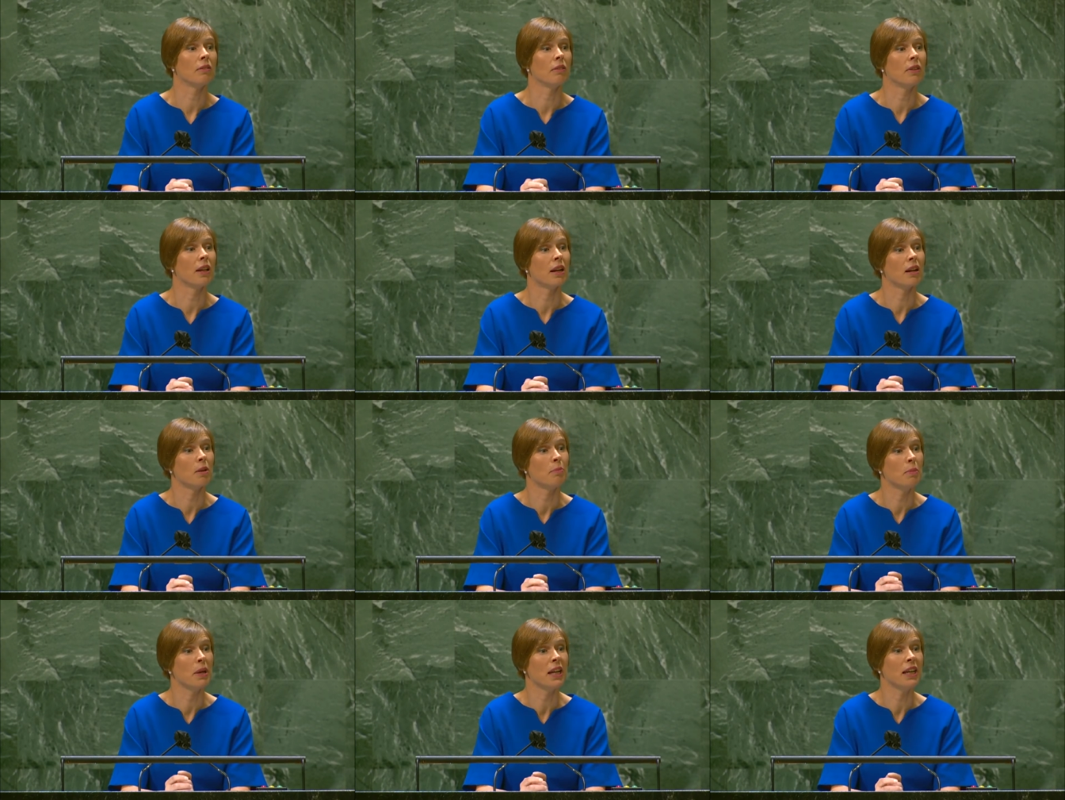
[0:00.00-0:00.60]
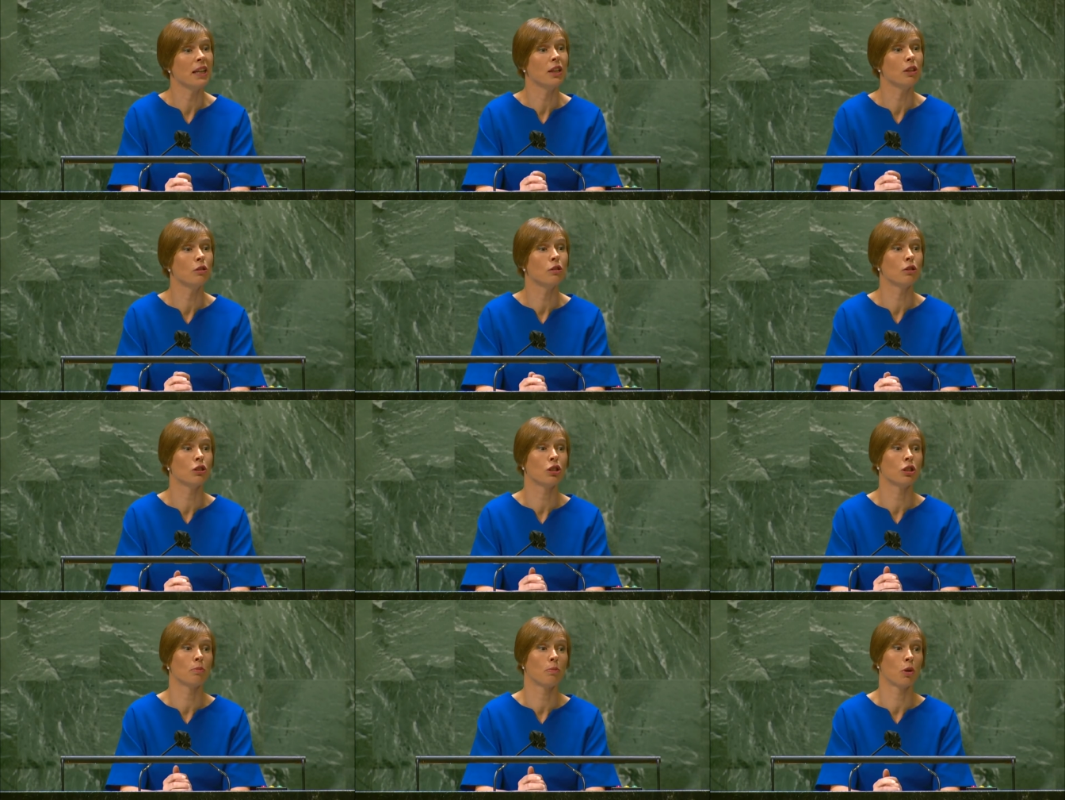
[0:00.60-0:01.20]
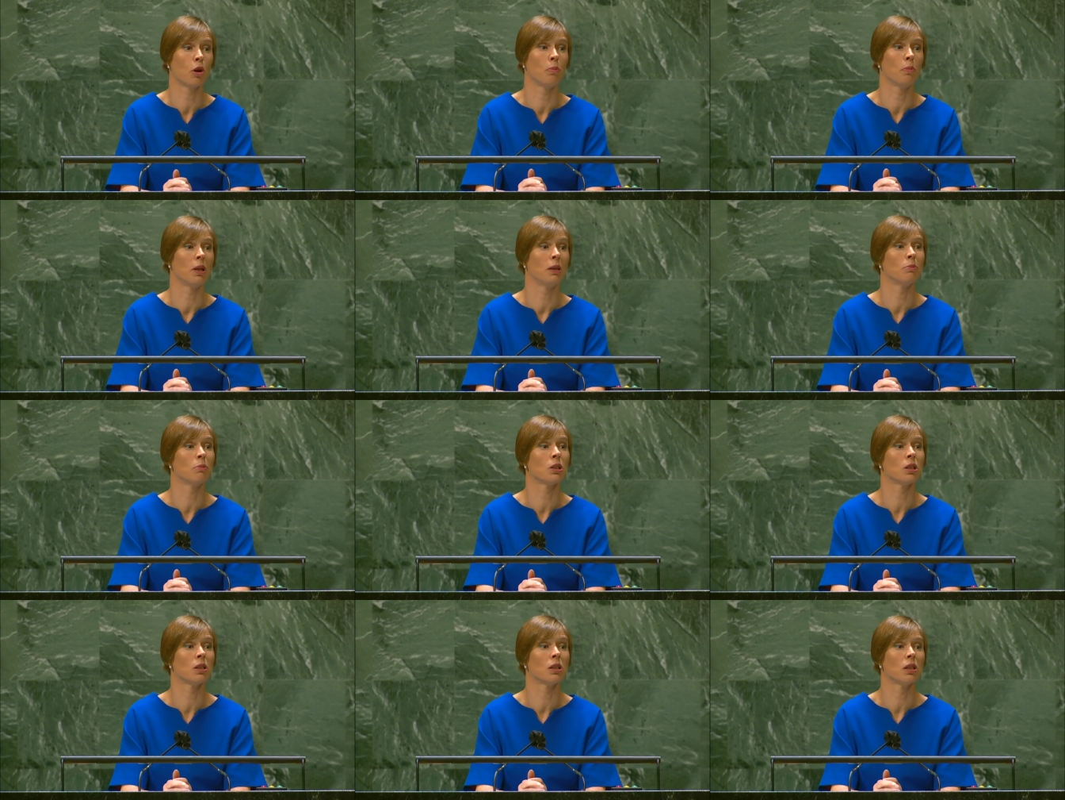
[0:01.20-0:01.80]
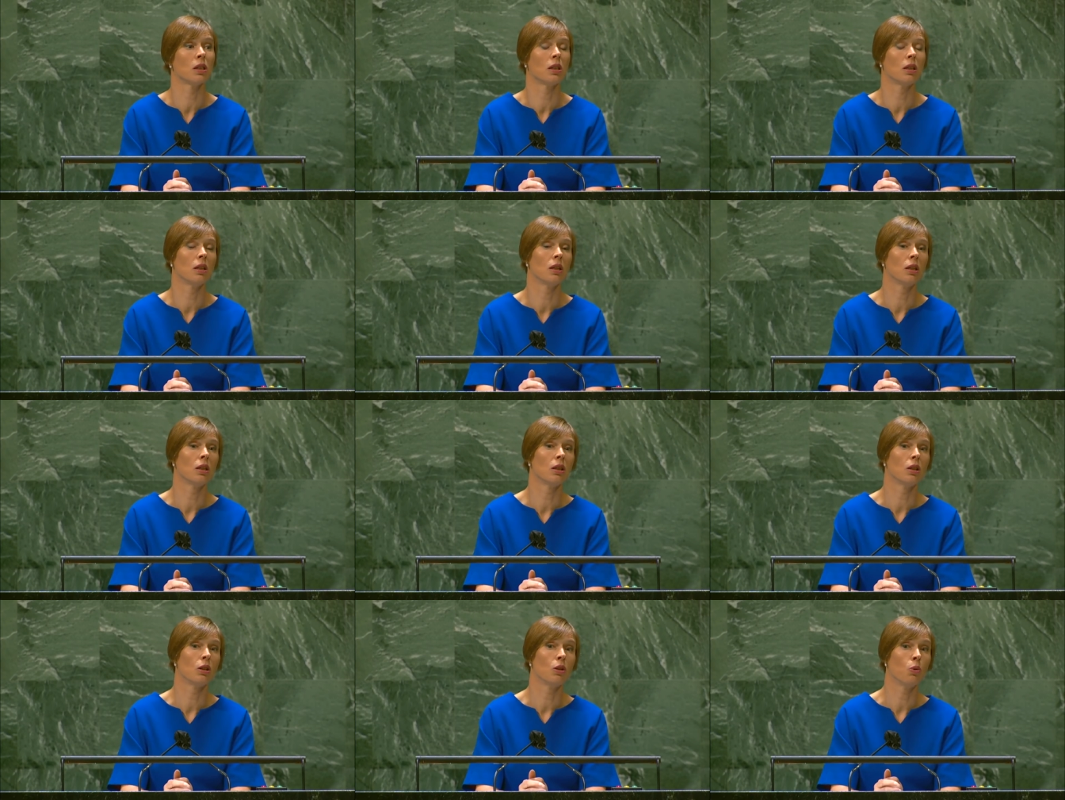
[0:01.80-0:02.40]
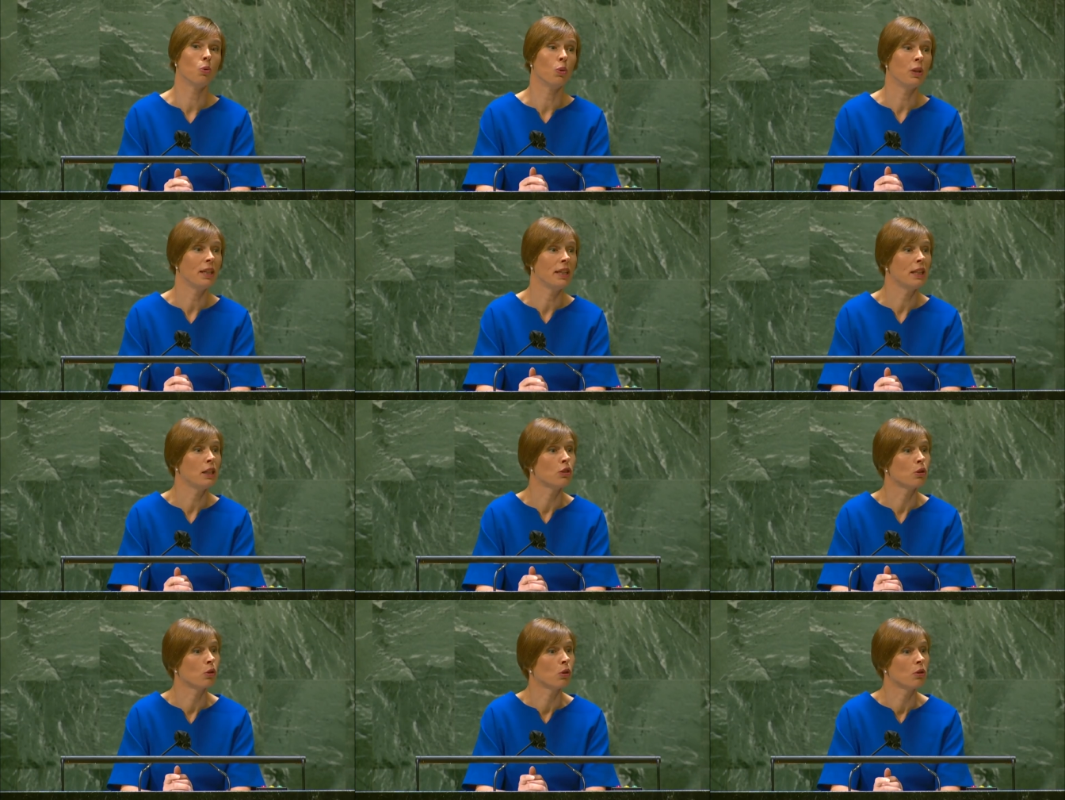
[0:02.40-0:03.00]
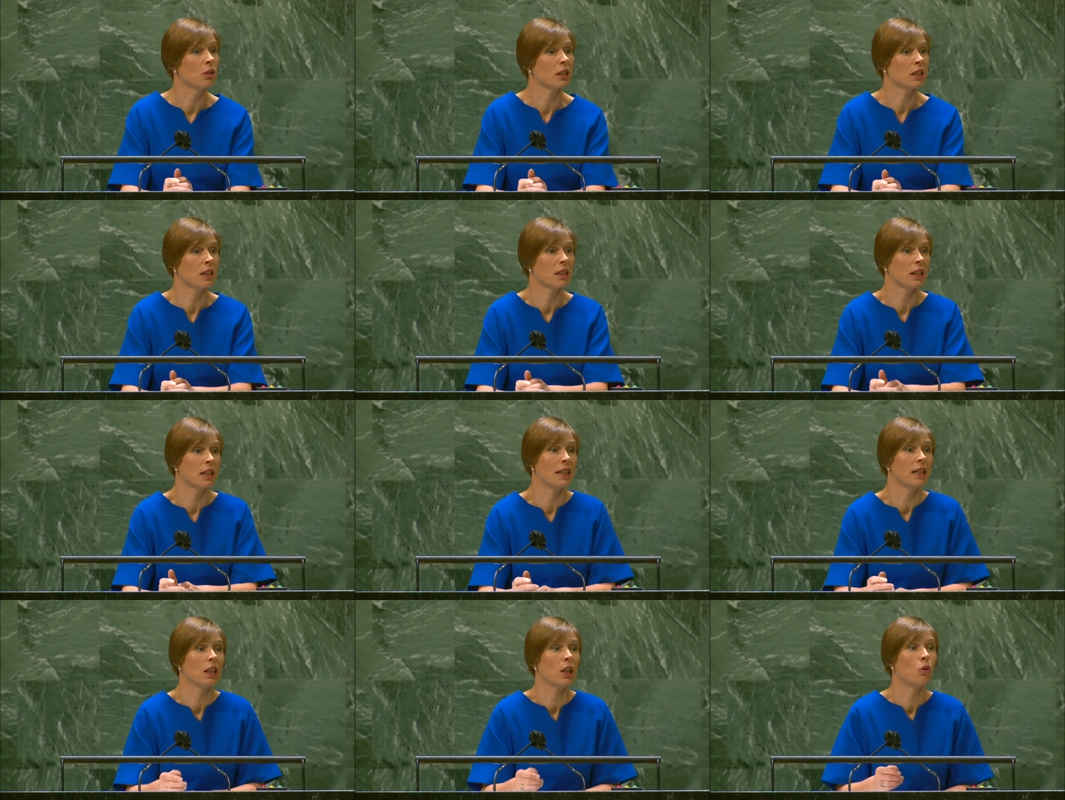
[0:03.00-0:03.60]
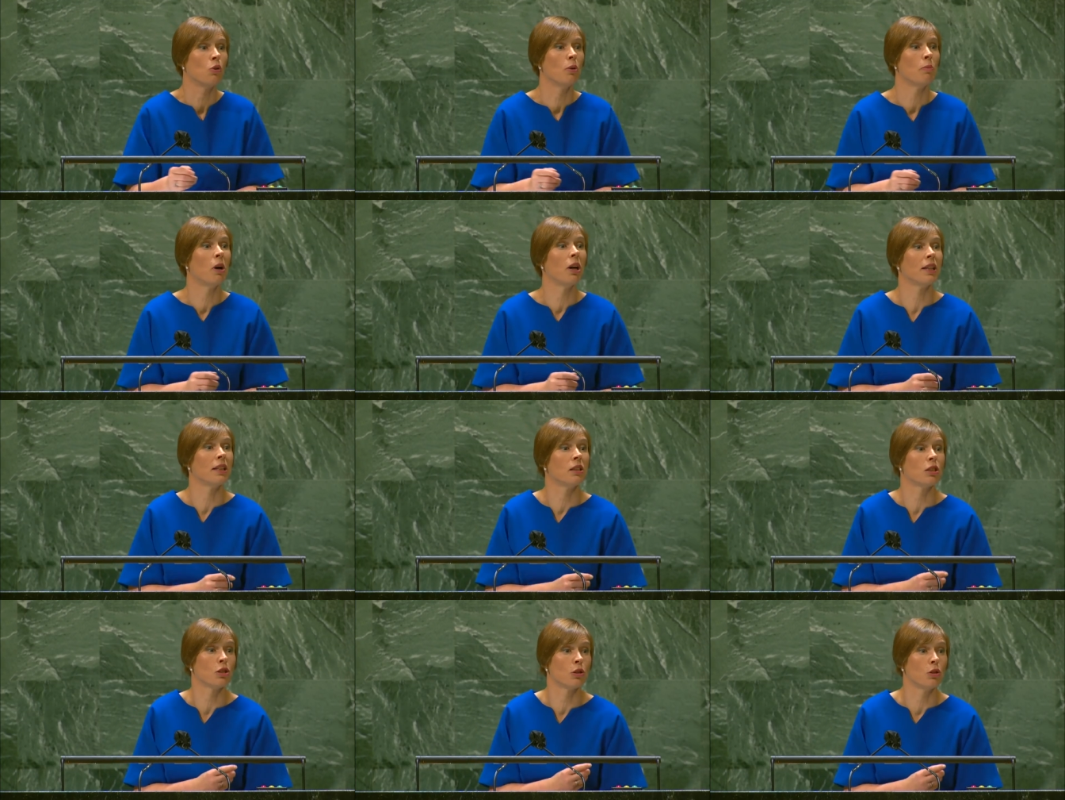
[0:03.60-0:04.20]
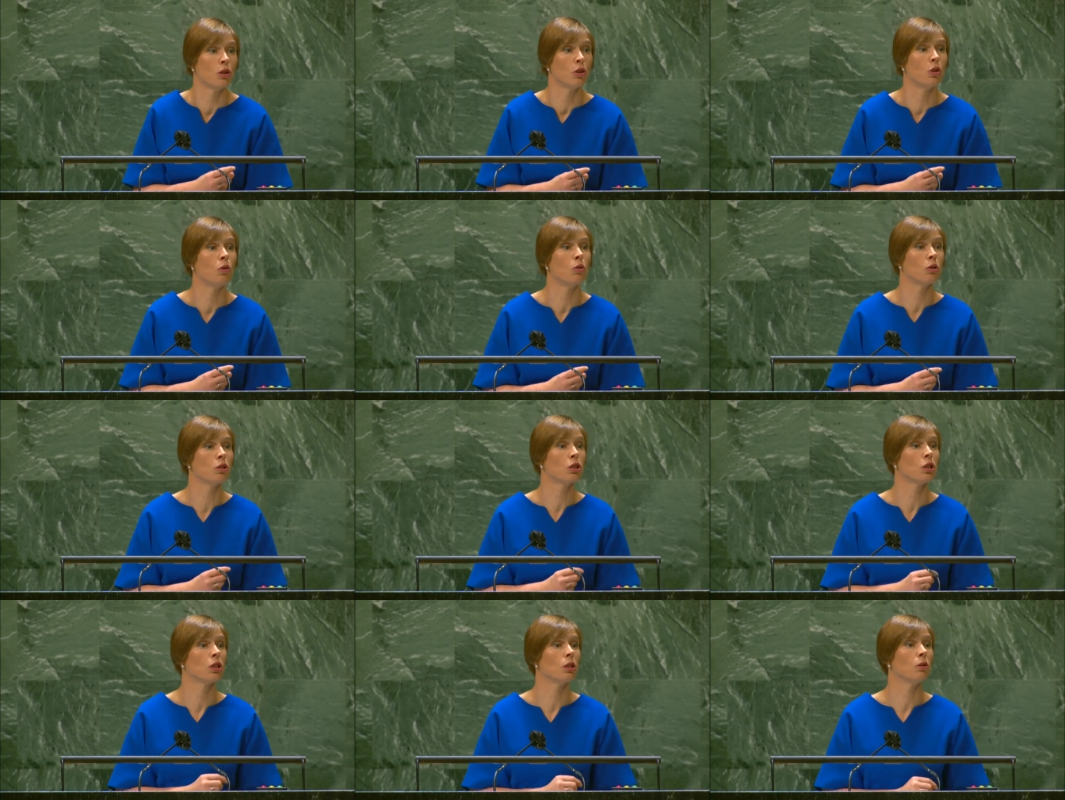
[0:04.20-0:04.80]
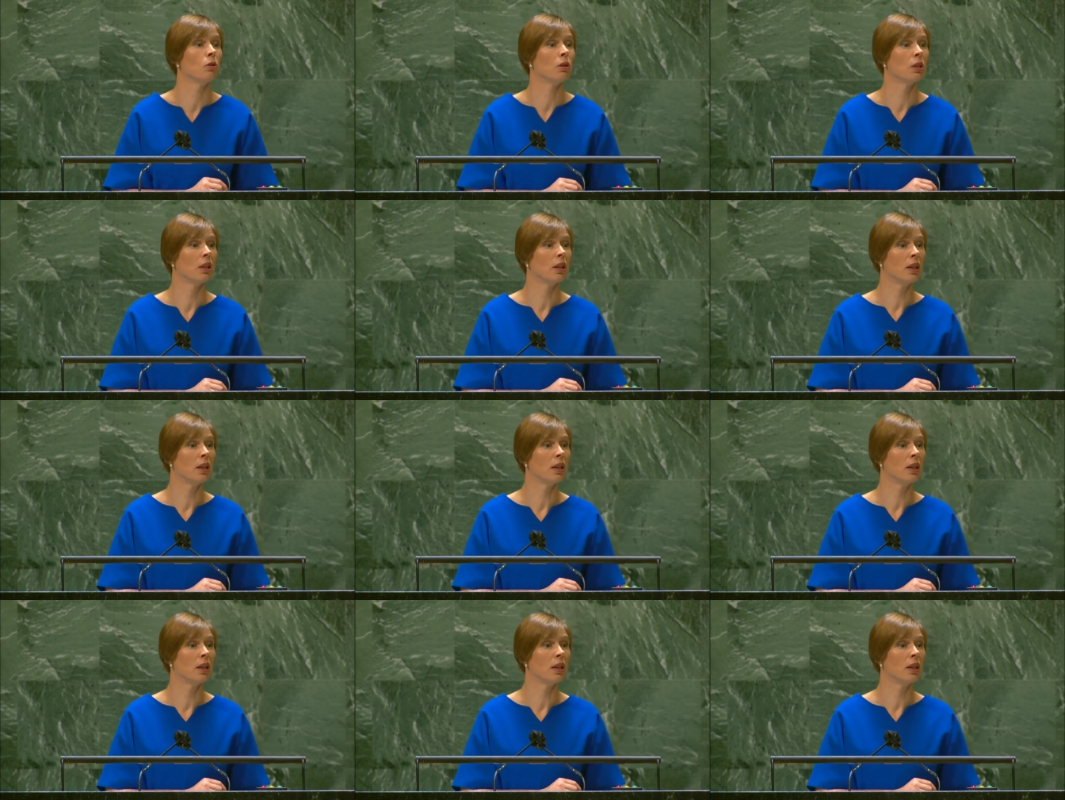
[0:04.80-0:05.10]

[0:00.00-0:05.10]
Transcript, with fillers: there are many urgent problems we need to concentrate our minds on also,